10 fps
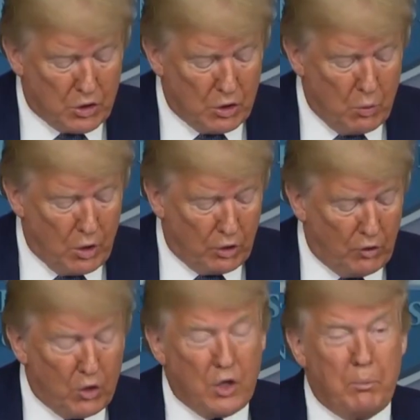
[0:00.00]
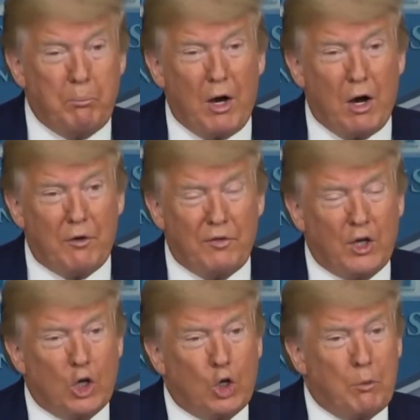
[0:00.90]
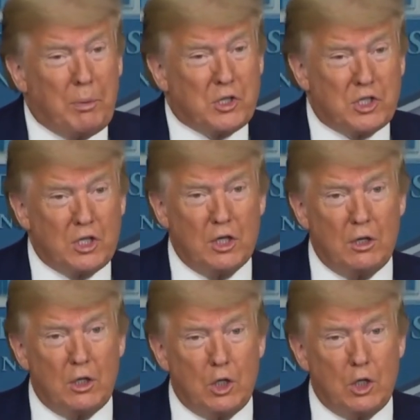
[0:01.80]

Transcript: It also works very powerfully on lupus.